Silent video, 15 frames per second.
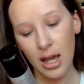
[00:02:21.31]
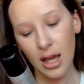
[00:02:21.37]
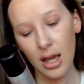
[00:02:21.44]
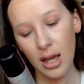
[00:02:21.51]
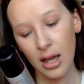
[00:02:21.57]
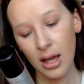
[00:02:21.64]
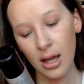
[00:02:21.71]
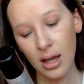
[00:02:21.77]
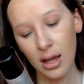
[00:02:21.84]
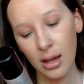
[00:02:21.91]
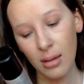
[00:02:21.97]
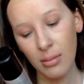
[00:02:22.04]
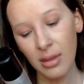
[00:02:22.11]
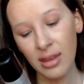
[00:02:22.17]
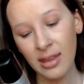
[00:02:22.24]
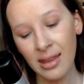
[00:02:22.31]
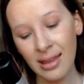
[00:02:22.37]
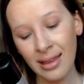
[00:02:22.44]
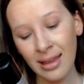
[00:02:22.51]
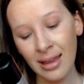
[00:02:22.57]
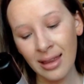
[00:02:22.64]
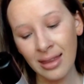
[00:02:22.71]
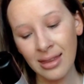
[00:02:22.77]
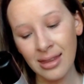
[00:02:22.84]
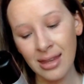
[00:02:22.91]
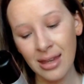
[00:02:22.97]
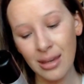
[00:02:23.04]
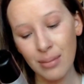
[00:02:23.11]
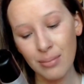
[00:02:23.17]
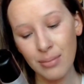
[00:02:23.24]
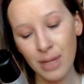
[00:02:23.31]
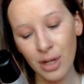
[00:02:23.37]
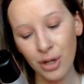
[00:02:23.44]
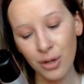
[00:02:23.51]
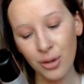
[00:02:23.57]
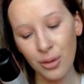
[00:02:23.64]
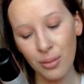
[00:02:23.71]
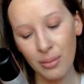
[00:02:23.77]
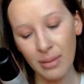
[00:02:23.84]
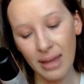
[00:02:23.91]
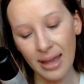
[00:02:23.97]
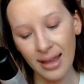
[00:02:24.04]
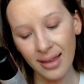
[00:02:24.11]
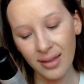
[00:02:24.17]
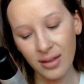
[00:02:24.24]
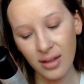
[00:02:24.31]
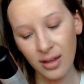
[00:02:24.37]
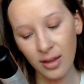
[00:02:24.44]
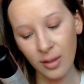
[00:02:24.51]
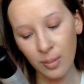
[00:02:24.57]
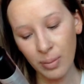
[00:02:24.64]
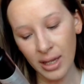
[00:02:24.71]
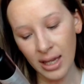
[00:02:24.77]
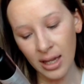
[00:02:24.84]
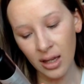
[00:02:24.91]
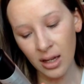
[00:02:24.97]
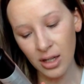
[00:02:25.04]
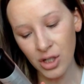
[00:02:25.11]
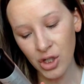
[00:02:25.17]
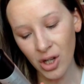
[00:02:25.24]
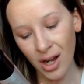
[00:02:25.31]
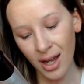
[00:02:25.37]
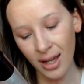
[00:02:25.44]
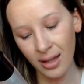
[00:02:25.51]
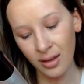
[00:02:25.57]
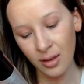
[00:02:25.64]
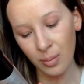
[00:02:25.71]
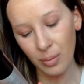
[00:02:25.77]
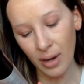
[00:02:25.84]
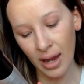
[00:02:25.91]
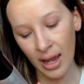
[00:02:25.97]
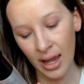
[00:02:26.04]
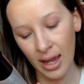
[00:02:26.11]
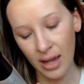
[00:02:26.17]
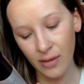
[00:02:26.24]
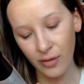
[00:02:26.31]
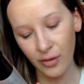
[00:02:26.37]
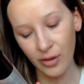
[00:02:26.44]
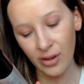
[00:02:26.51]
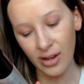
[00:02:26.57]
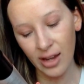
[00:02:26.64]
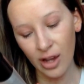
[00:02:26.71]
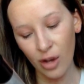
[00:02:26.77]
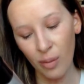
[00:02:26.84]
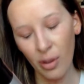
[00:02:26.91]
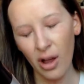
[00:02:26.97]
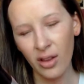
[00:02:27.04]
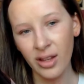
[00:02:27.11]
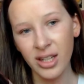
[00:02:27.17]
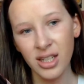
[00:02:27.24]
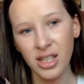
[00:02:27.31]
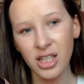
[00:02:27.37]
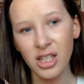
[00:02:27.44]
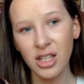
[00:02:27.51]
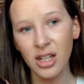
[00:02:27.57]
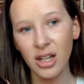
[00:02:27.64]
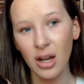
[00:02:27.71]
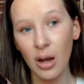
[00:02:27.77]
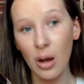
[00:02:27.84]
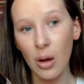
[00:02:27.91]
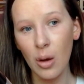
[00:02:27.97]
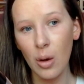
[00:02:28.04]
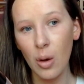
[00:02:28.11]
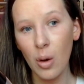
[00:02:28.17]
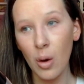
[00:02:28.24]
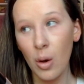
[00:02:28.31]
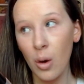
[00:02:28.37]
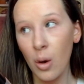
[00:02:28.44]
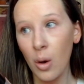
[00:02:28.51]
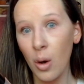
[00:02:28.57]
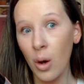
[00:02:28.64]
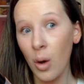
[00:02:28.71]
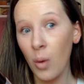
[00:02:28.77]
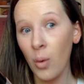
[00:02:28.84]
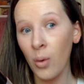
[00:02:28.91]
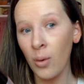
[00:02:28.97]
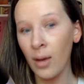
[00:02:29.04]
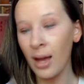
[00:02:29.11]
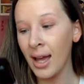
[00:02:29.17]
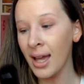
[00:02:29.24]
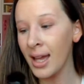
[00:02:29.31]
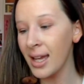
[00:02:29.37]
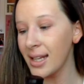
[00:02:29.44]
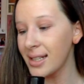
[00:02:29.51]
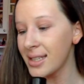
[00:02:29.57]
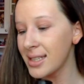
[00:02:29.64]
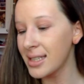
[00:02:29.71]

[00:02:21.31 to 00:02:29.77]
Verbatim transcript: This is the Miracle Mist Speed Drying Spray for Nail Polish. What?